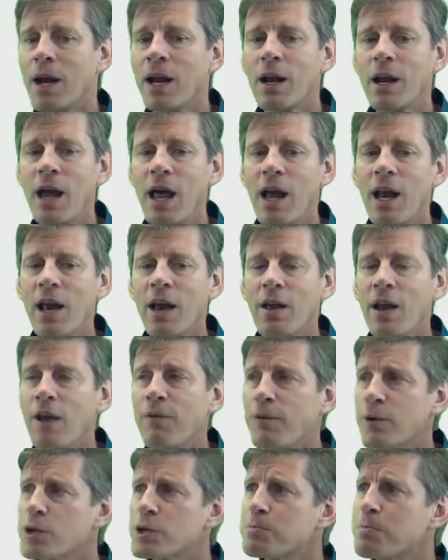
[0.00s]
And
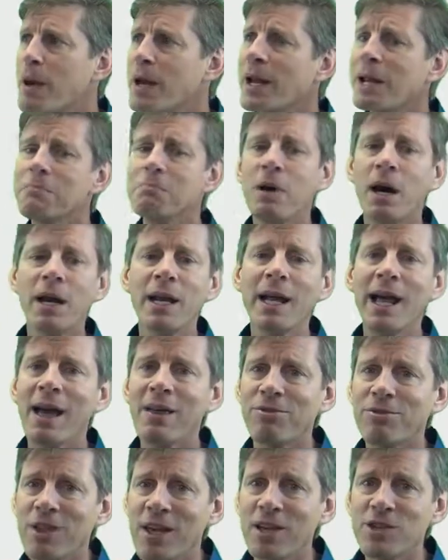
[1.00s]
if you're spending money
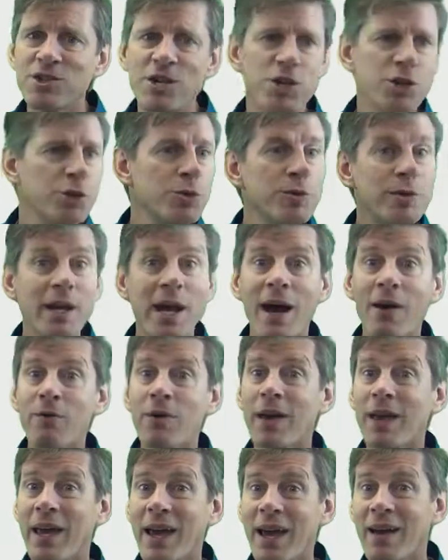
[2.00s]
on things that you
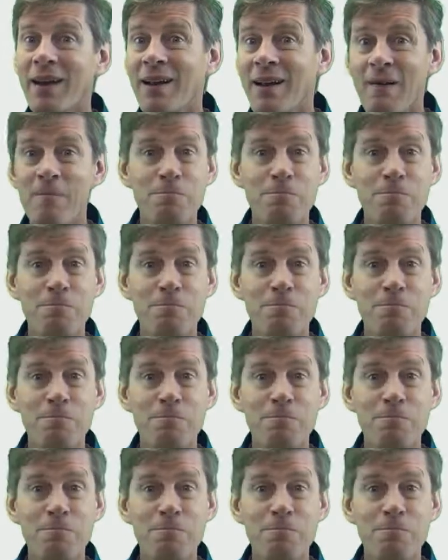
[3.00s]
never get